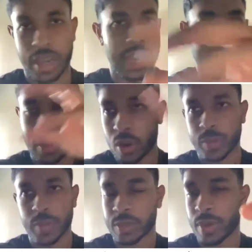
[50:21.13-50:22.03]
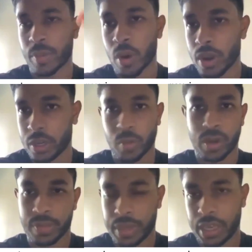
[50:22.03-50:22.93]
again, goes back to my point, you
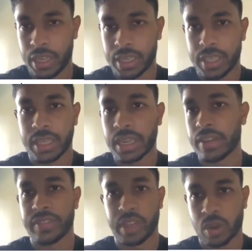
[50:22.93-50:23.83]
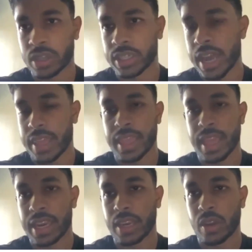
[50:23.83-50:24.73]
want to be delivering content
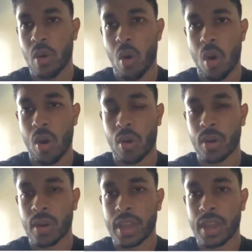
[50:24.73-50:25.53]
that your